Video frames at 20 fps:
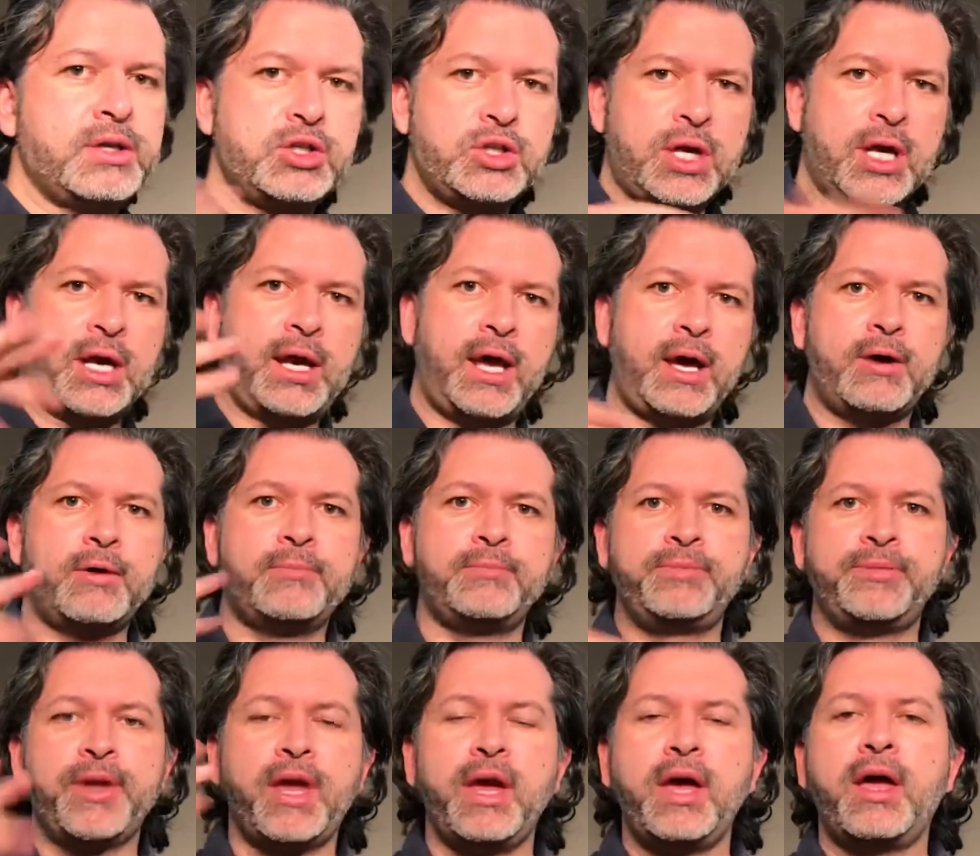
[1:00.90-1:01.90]
shake it out.
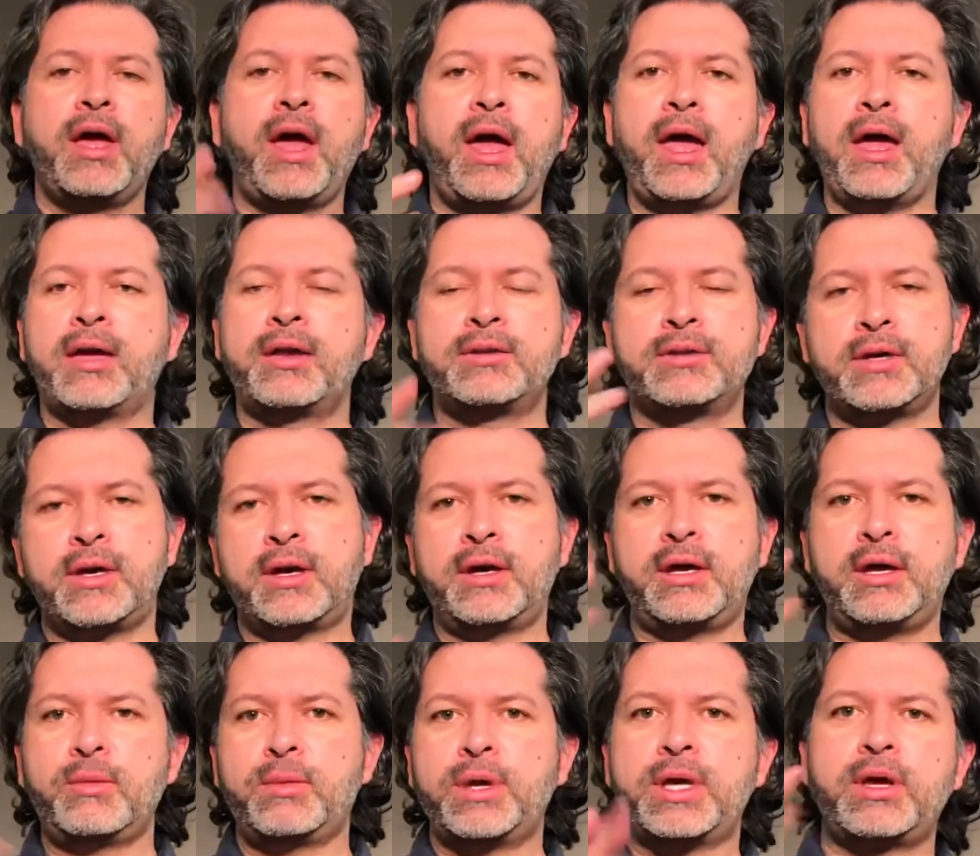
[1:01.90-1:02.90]
And
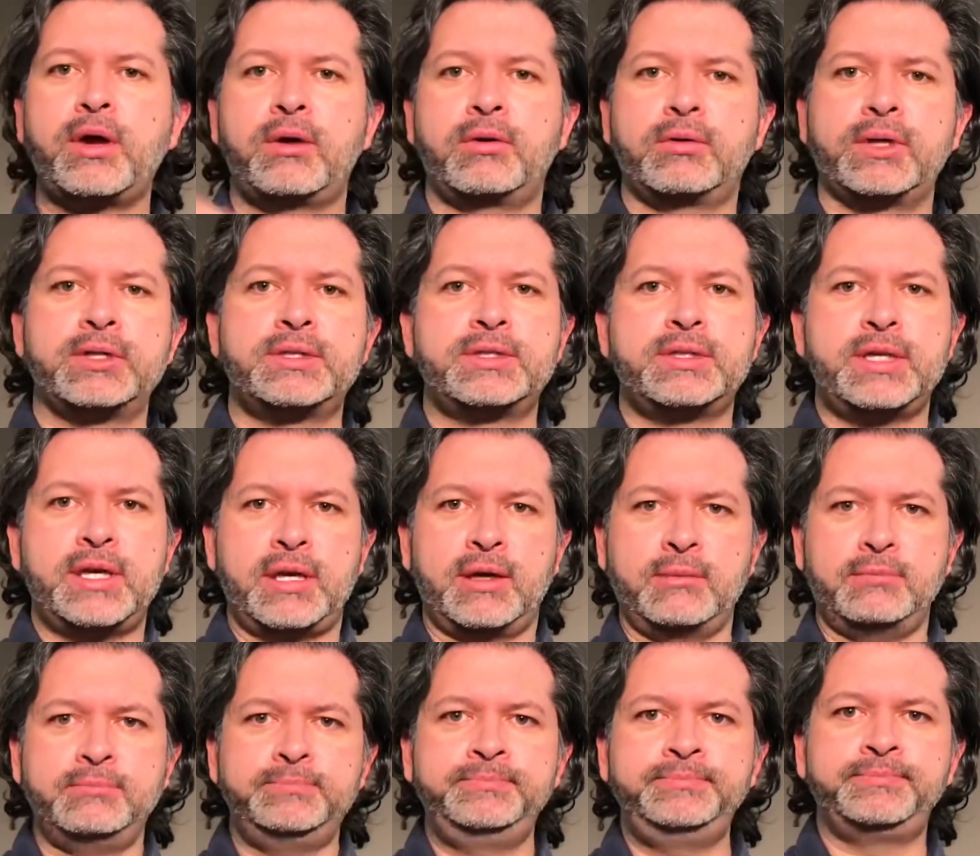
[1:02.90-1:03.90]
here we go. Let's see.
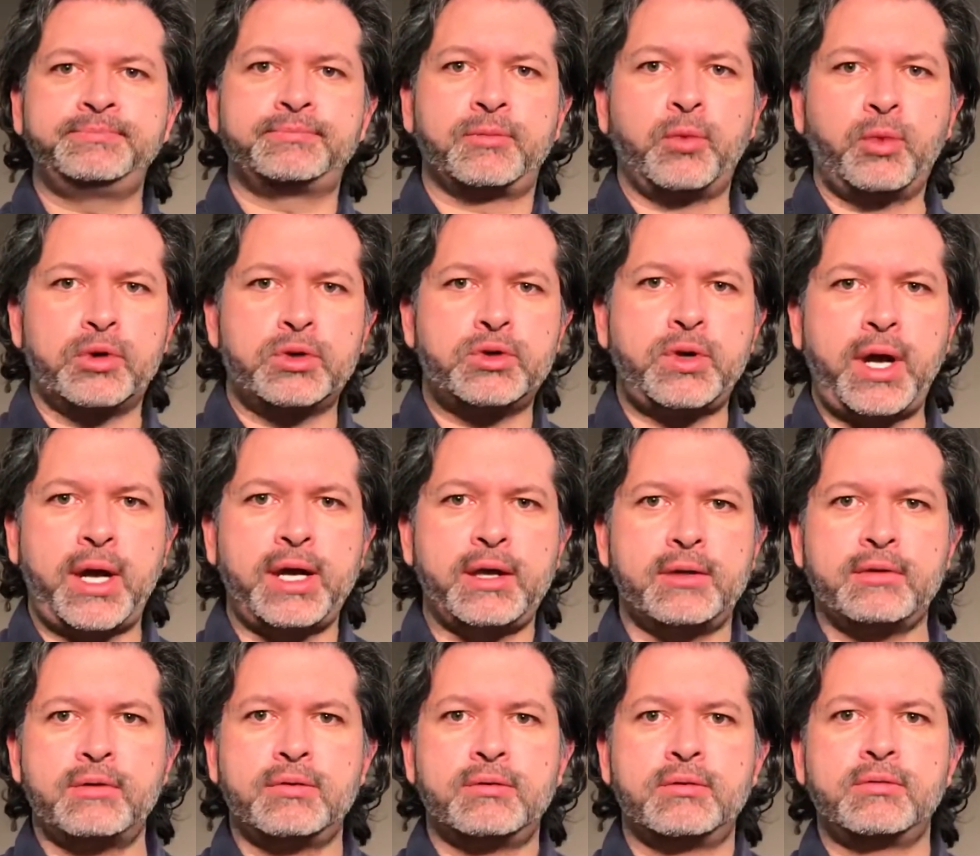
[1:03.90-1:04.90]
We'll try it
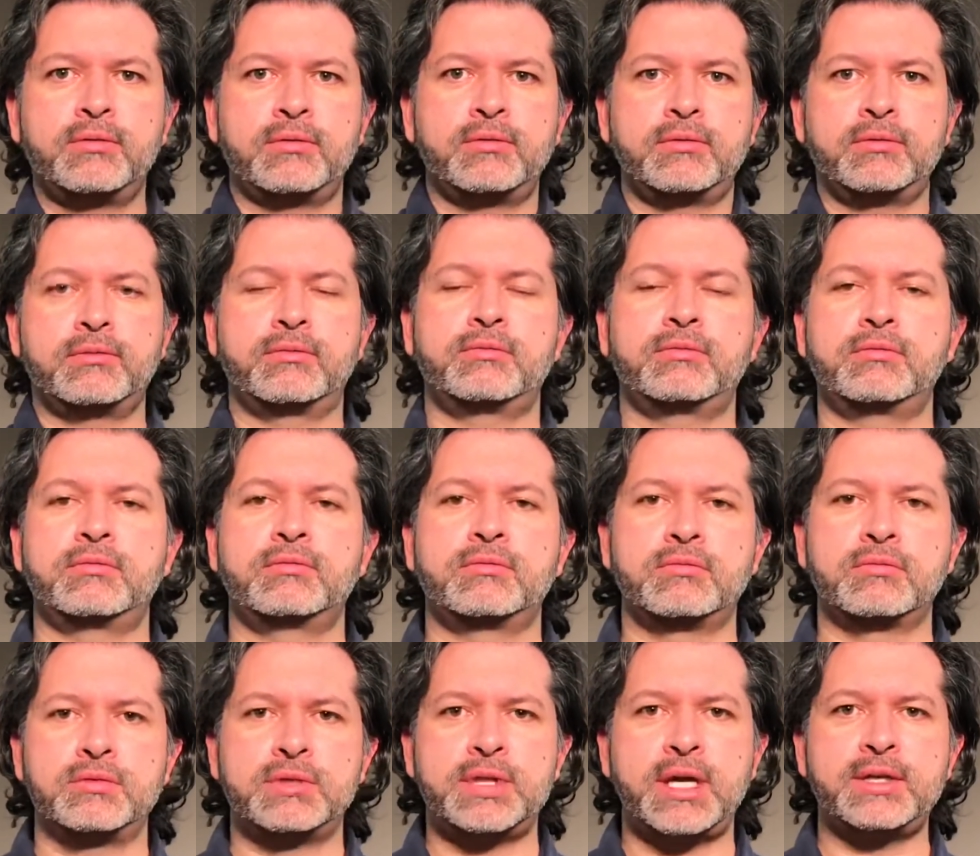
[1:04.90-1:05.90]

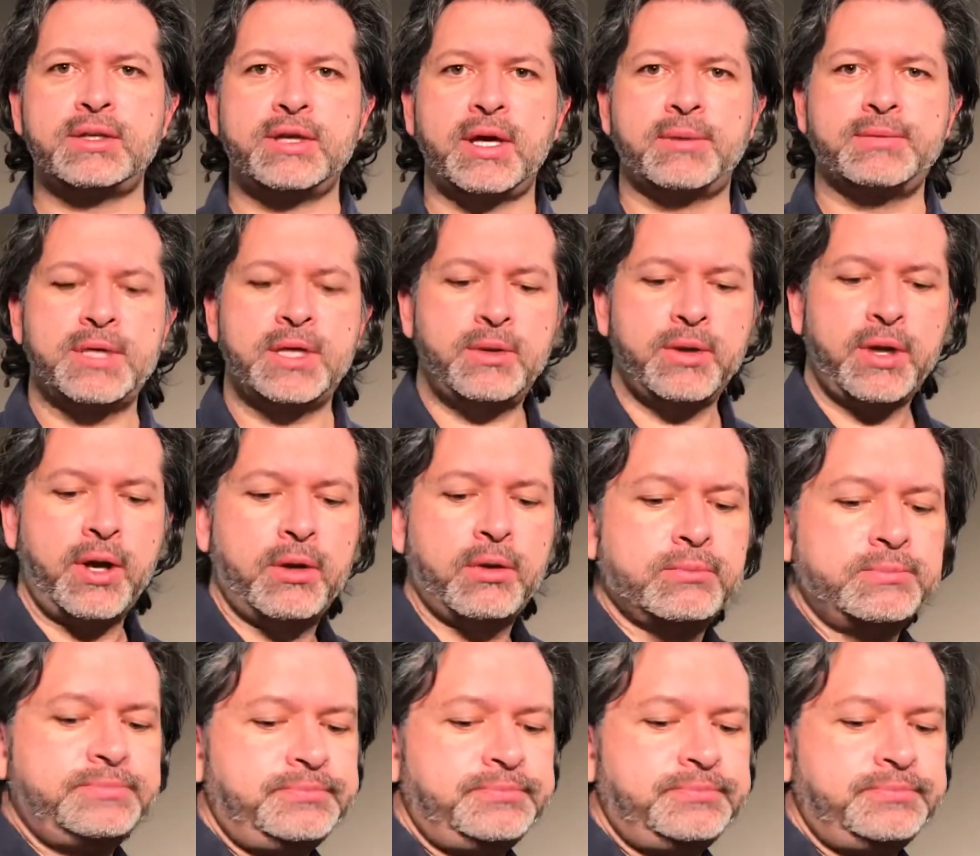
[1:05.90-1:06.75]
10 times. Here we go.